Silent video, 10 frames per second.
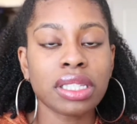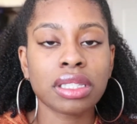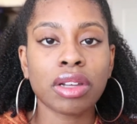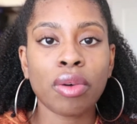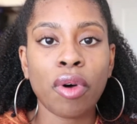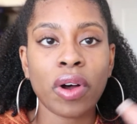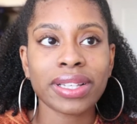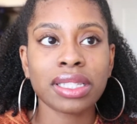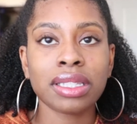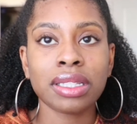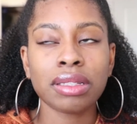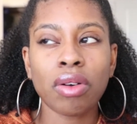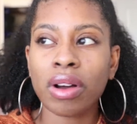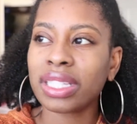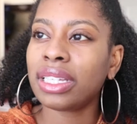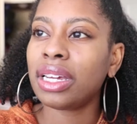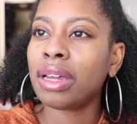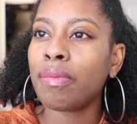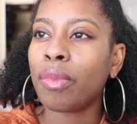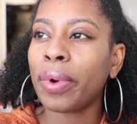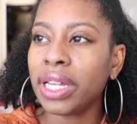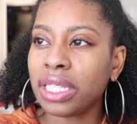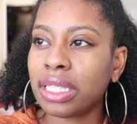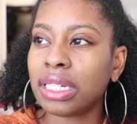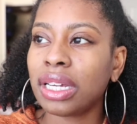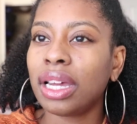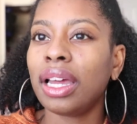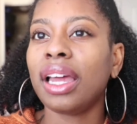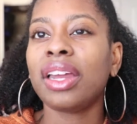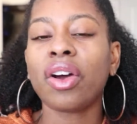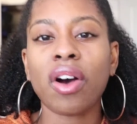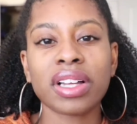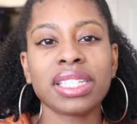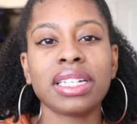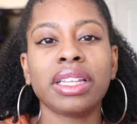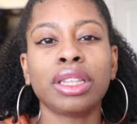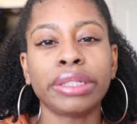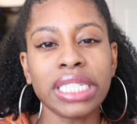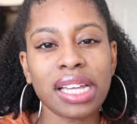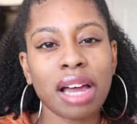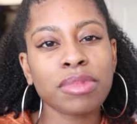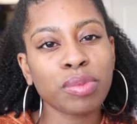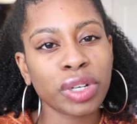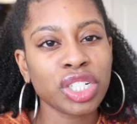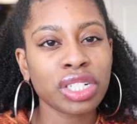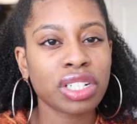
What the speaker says: So Aussie Moist and Aussie 3 times moisture.